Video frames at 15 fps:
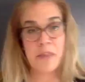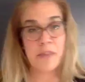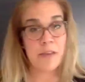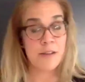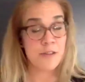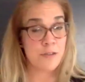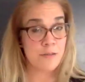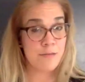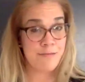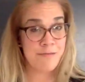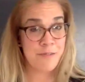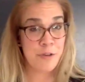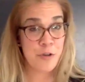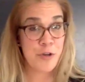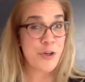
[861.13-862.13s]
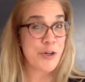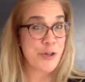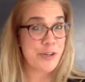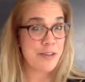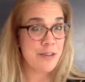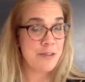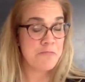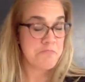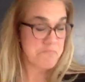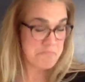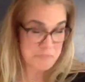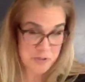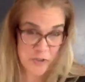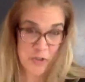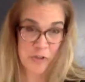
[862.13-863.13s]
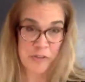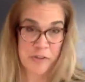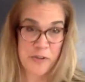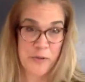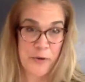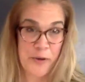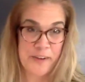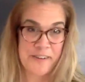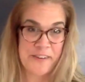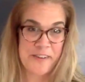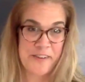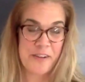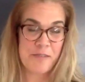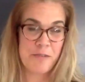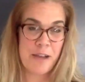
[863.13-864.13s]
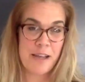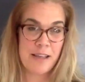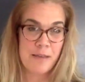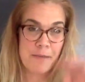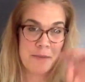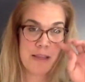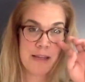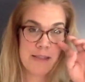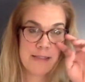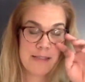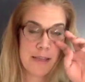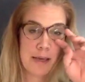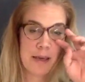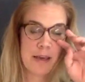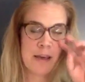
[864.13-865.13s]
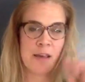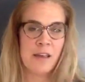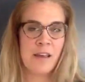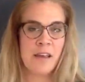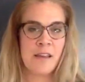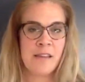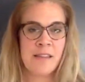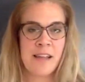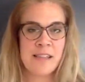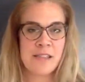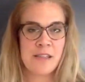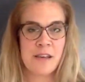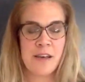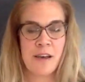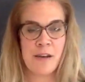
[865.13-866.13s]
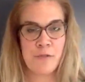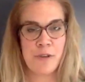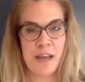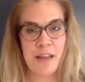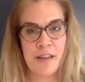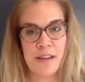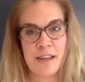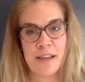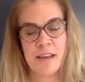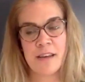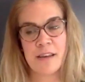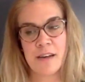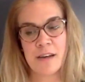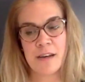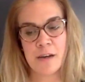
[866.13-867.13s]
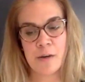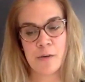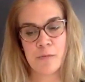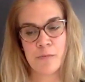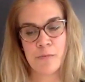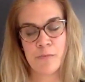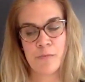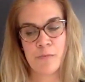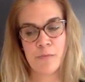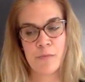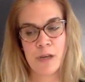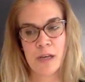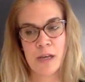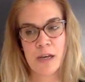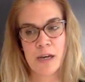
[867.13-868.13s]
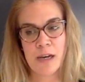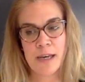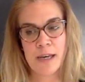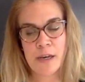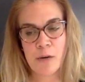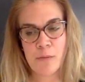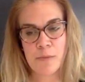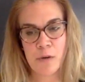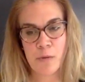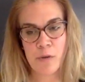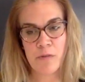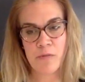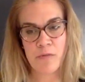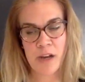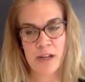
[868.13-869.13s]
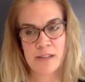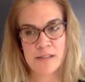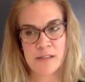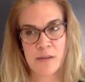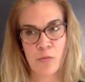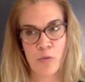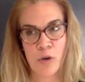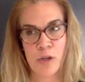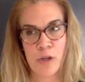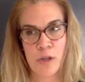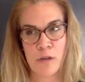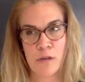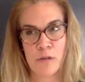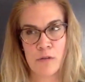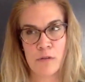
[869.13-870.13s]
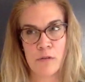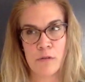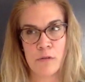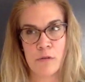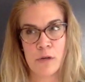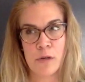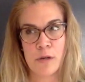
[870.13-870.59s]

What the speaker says: it certainly could, right? I mean, that's a reality. I hope that we find someone who